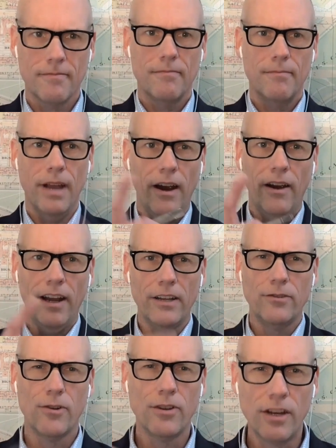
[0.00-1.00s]
Mary,
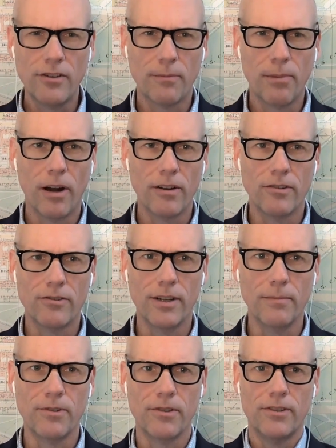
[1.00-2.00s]
strategic
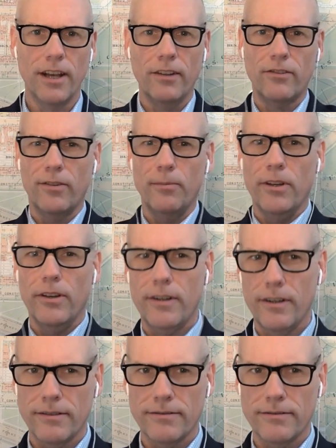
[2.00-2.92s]
partnerships sounds familiar.